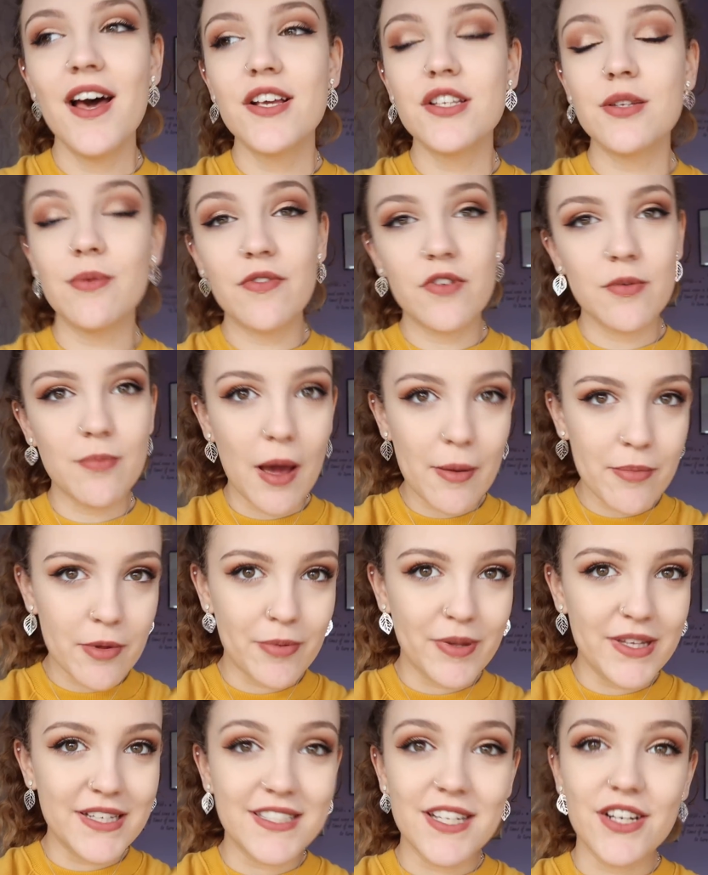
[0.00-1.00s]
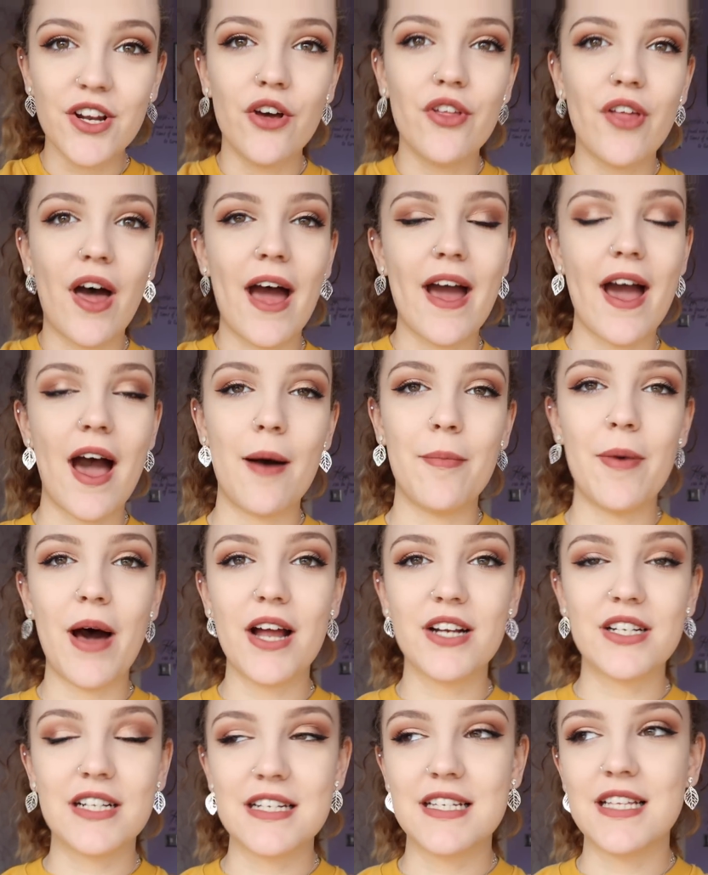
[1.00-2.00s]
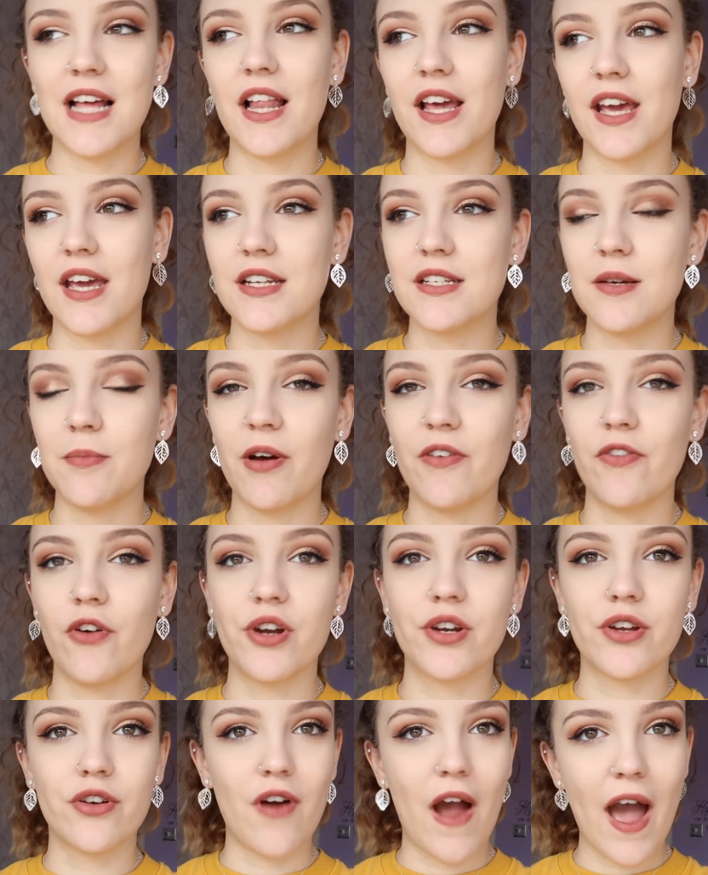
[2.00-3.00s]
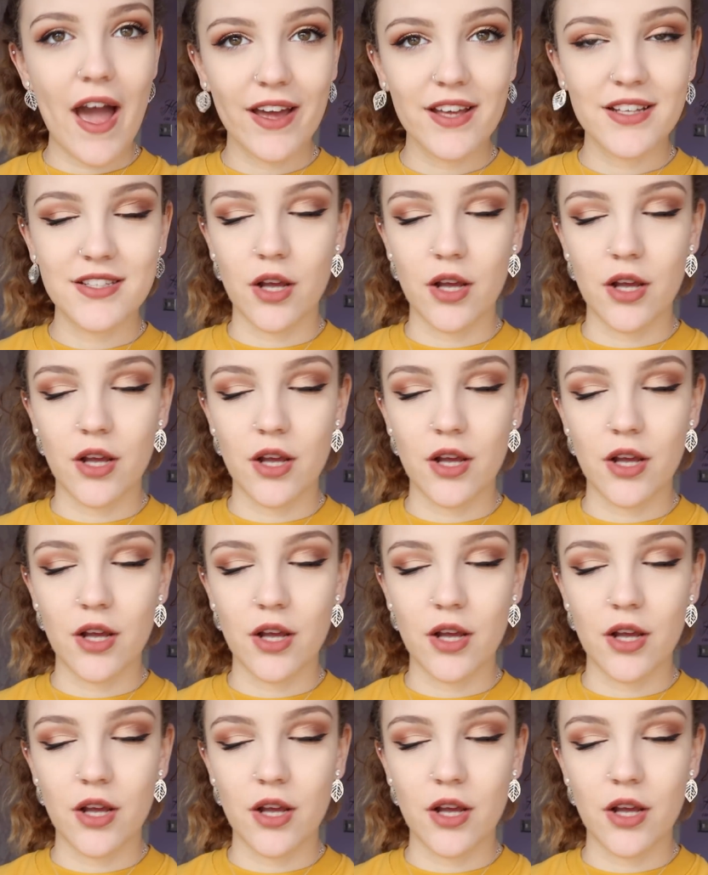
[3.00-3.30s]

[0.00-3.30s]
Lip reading: Some of you might be pleased to know that I am actually selling it to my friend Greg.